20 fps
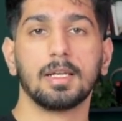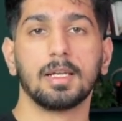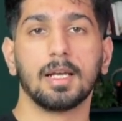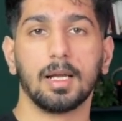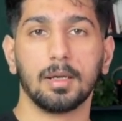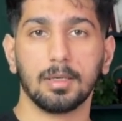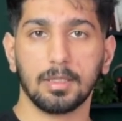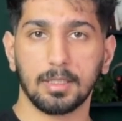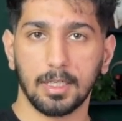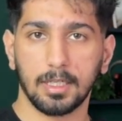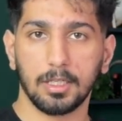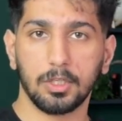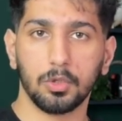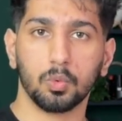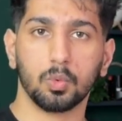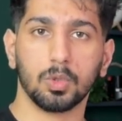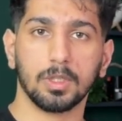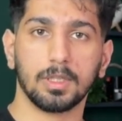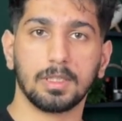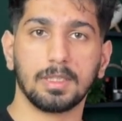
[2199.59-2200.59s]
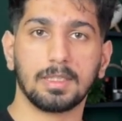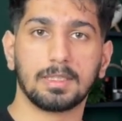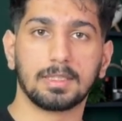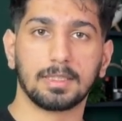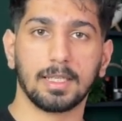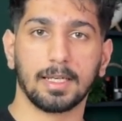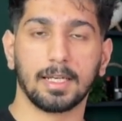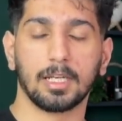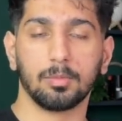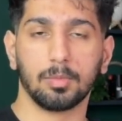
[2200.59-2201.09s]
I'll tell you what the
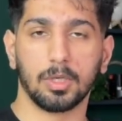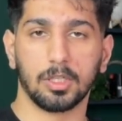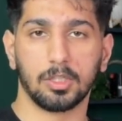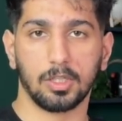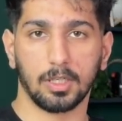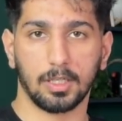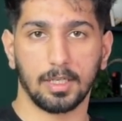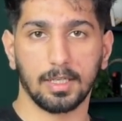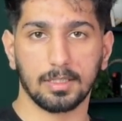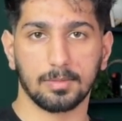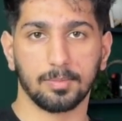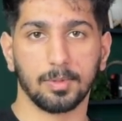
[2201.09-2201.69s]
second metric is.